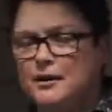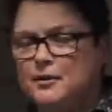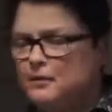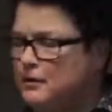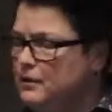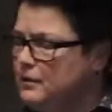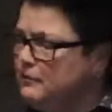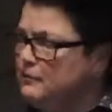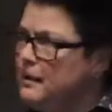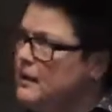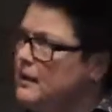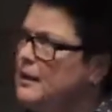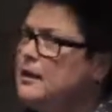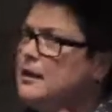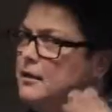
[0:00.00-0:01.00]
you know,
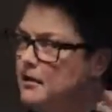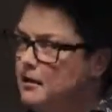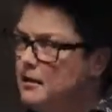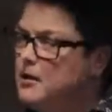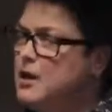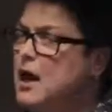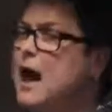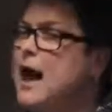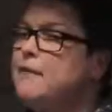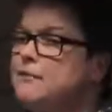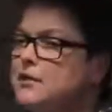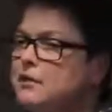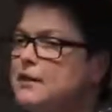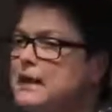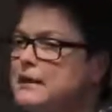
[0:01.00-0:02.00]
you have
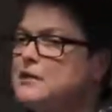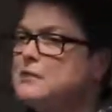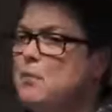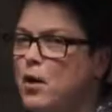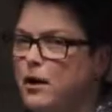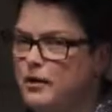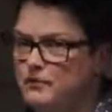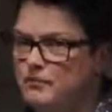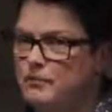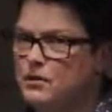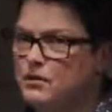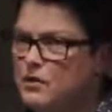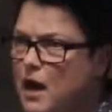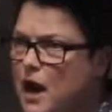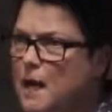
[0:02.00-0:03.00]
to think smart.
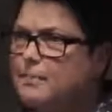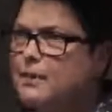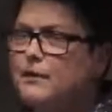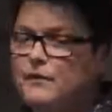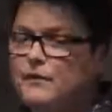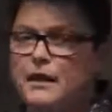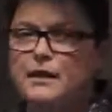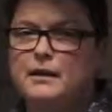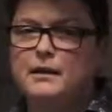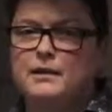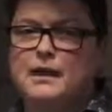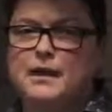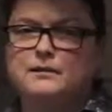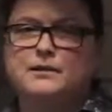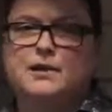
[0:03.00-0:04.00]
Stop, think,
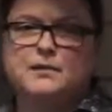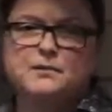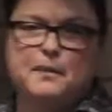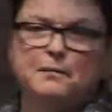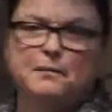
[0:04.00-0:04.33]
connect. Yes,